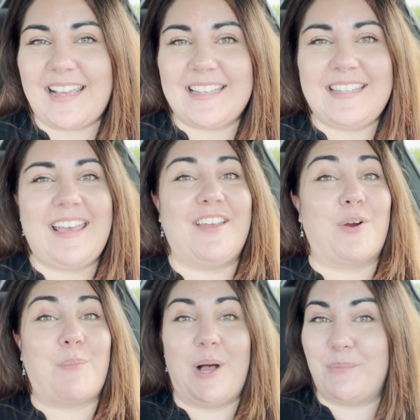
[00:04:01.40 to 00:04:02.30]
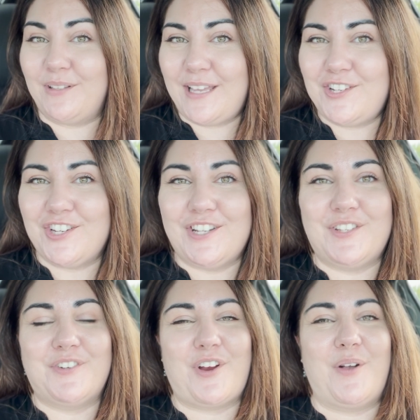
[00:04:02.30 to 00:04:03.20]
I said, our population
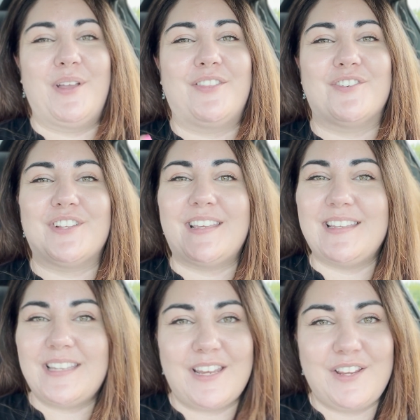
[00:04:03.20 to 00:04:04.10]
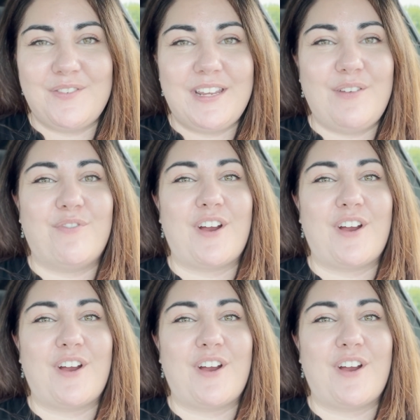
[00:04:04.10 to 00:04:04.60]
is growing. There's a continued need for